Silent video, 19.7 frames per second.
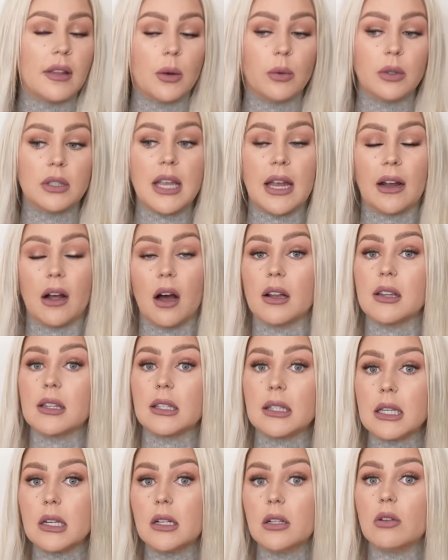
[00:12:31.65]
They will take on as
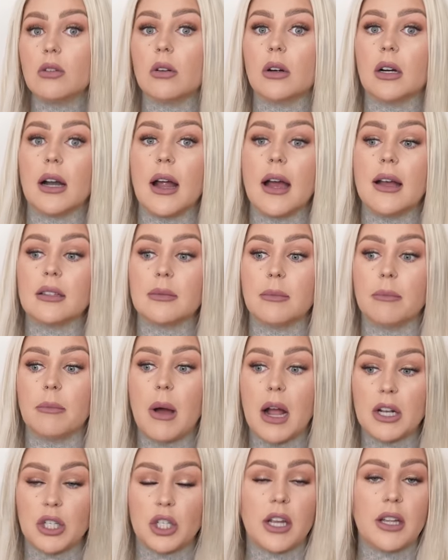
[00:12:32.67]
little or as
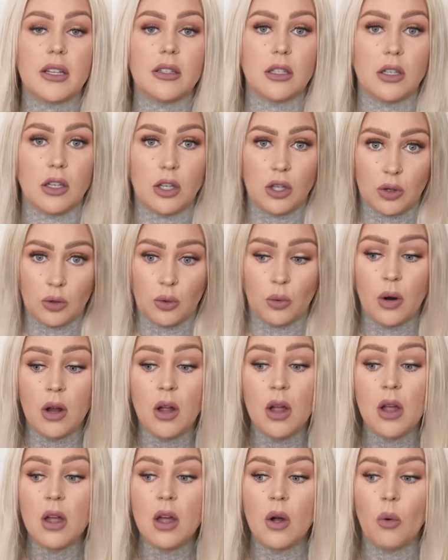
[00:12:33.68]
much as you
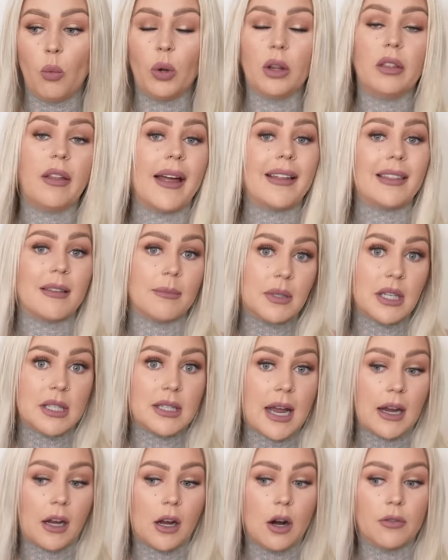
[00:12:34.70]
would like them to
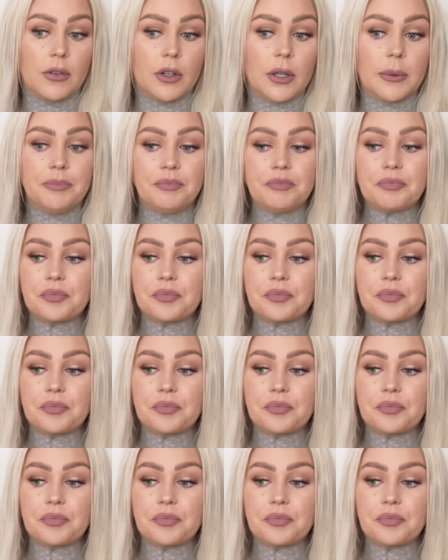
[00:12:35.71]
take over.